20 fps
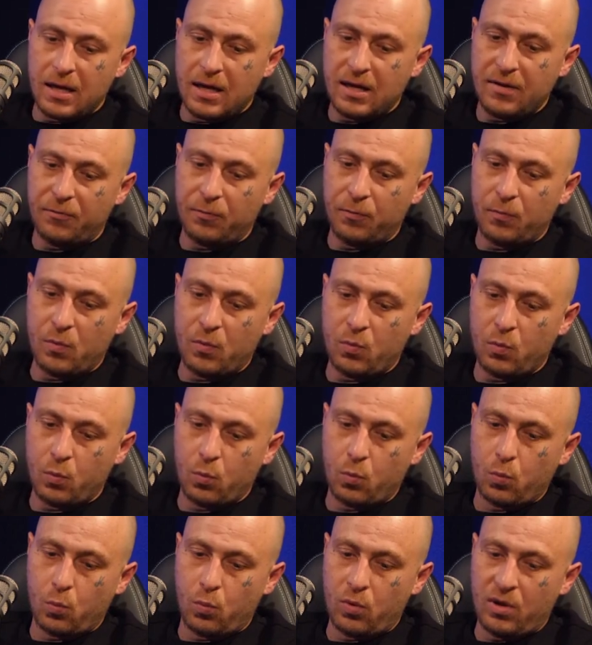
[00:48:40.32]
And
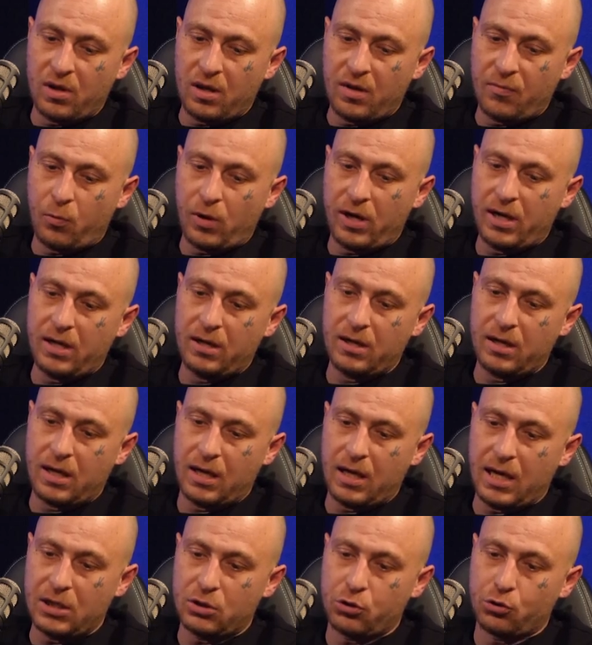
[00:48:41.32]
if we didn't
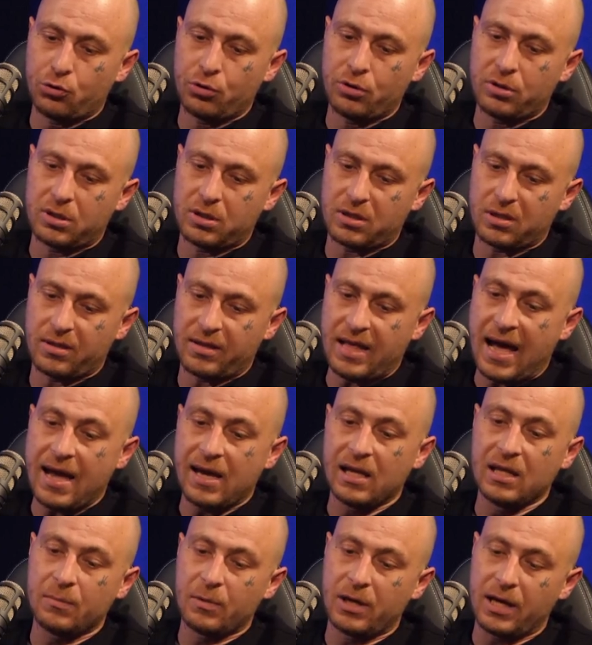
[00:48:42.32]
introduce
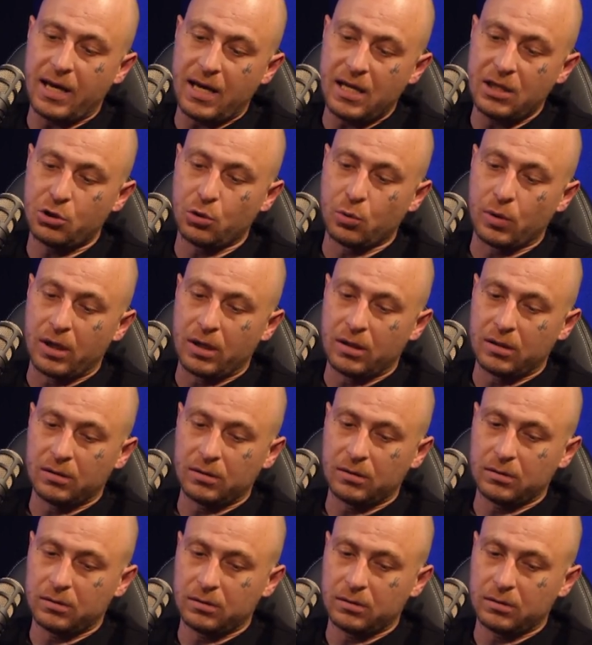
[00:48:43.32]
that element into it,